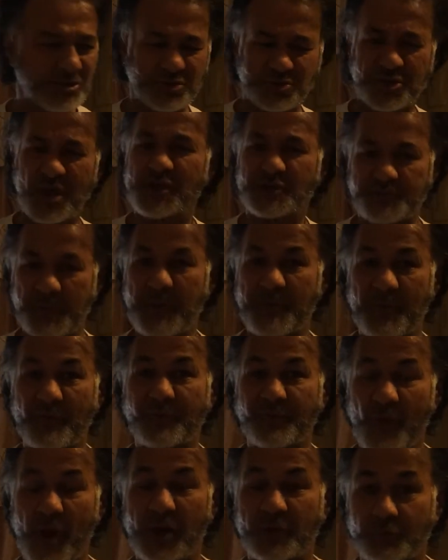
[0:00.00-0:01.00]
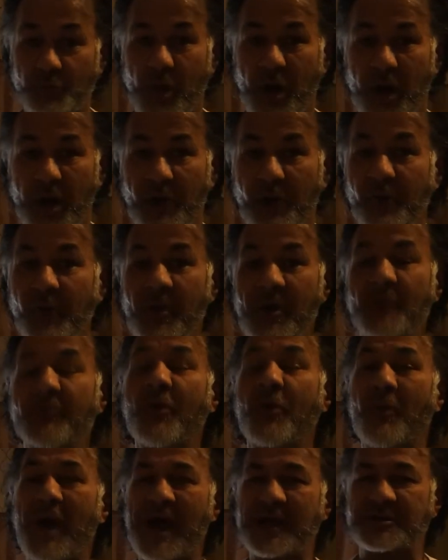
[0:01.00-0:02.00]
These people fought war.
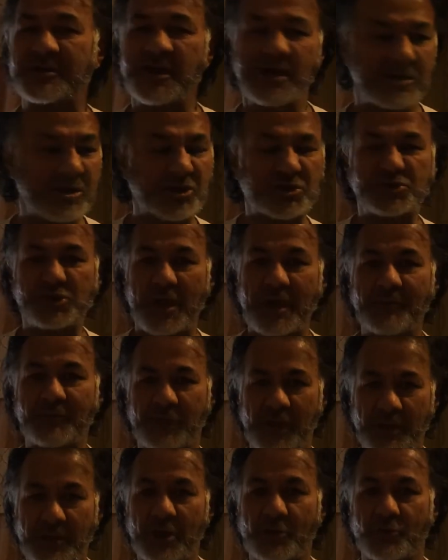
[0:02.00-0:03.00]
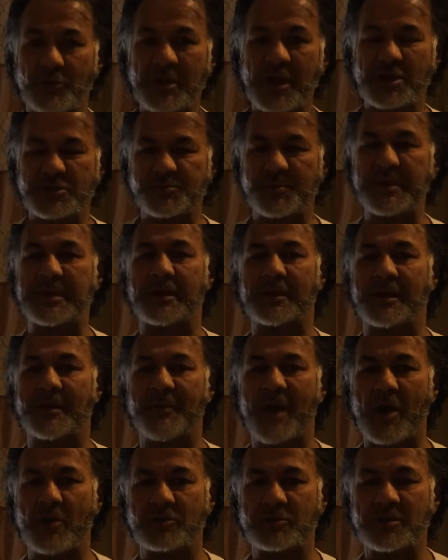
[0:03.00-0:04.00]
For what? The same thing that we are speaking
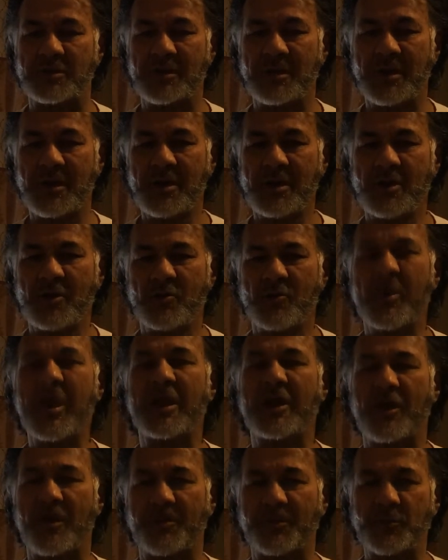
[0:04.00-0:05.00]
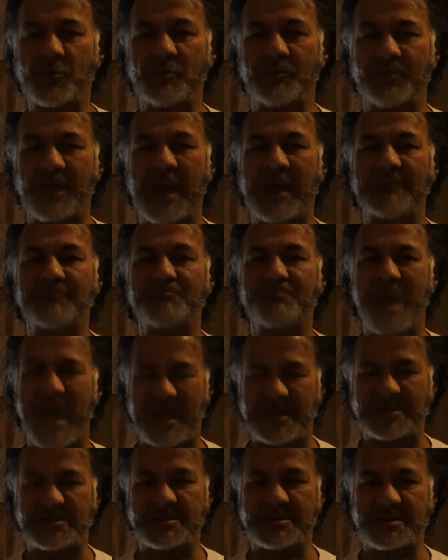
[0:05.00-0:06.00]
about. Wake up, you blind
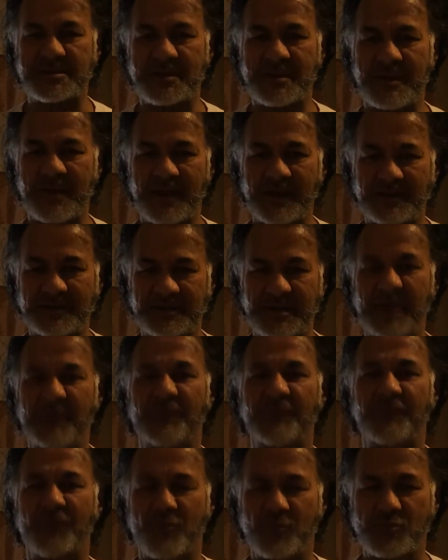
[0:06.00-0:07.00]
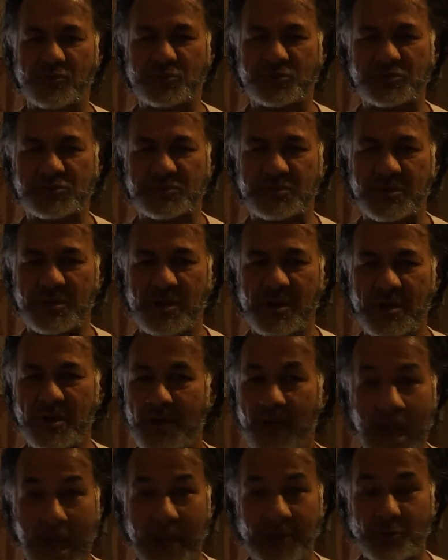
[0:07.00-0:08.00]
bats and deaf fools.
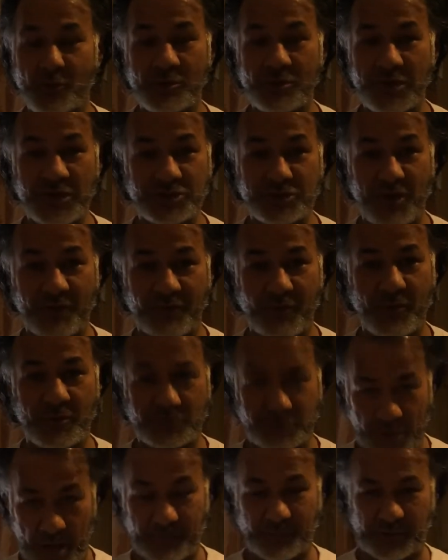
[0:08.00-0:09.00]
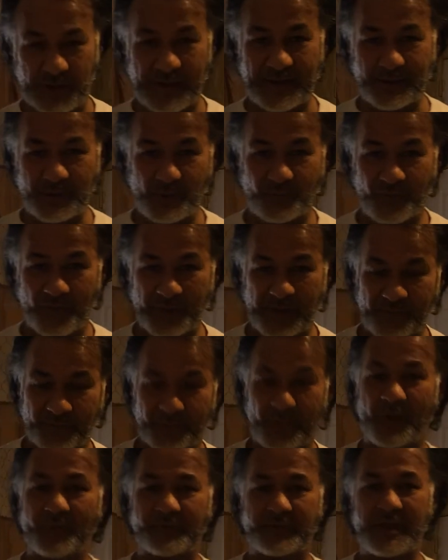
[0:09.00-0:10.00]
I don't need your votes. I'm telling you from in
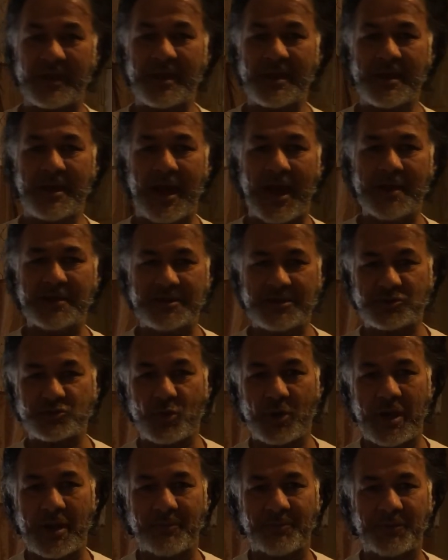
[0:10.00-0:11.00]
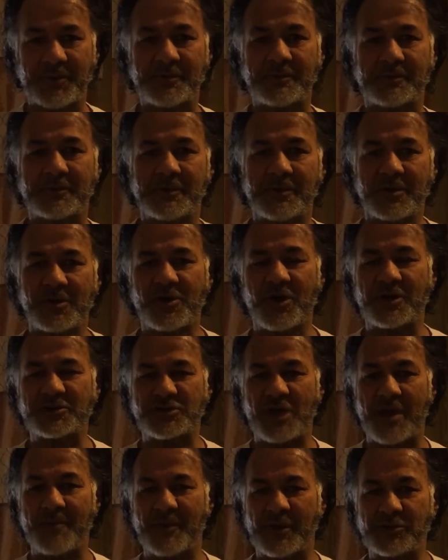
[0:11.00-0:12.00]
front. I need to help you
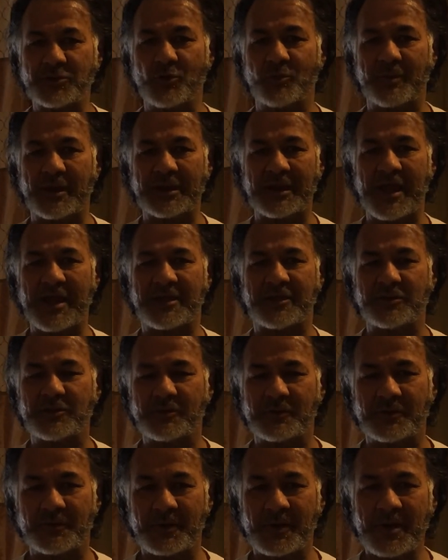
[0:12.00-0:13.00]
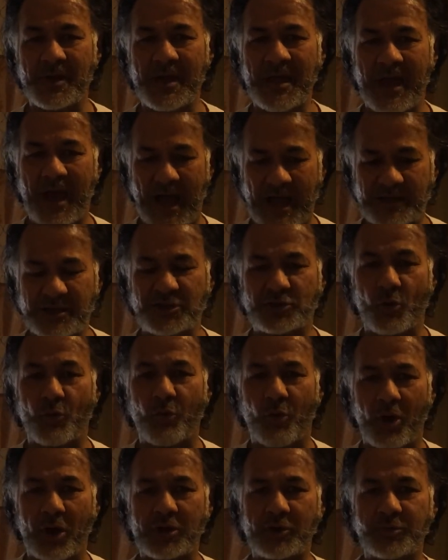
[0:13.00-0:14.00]
because I'm a human like you. I need to
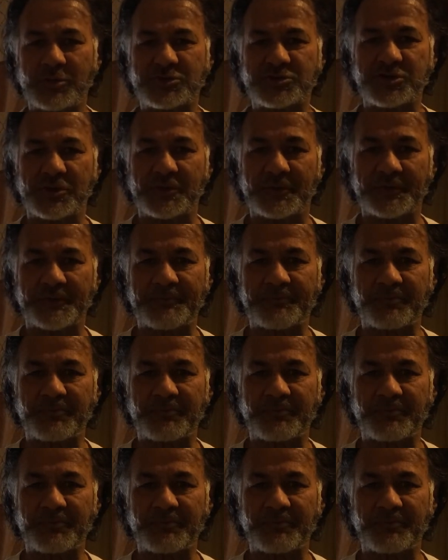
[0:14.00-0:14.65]
work with you.